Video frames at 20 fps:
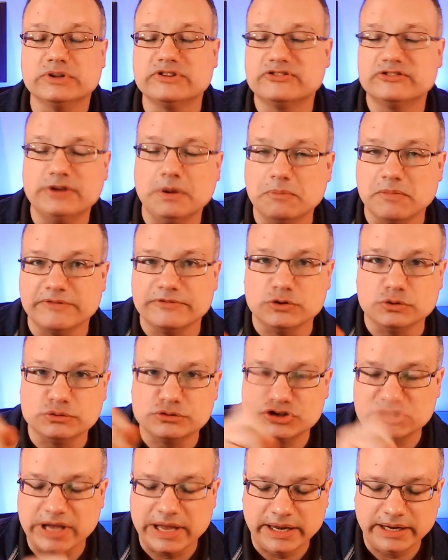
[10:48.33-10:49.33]
what some of
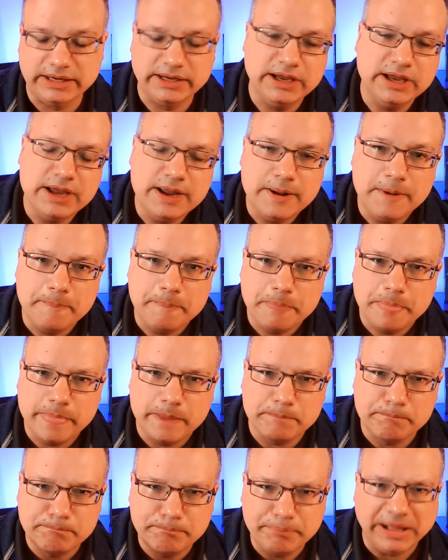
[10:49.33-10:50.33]
you say.
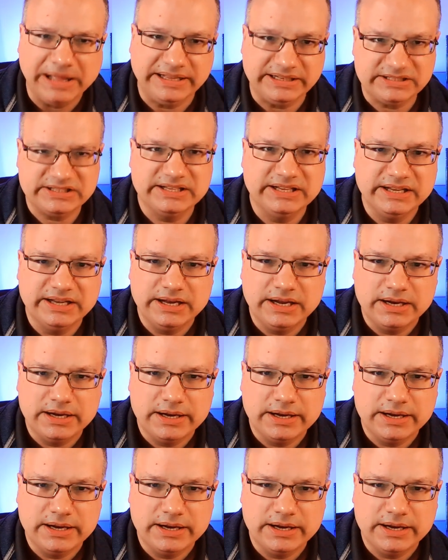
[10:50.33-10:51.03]
But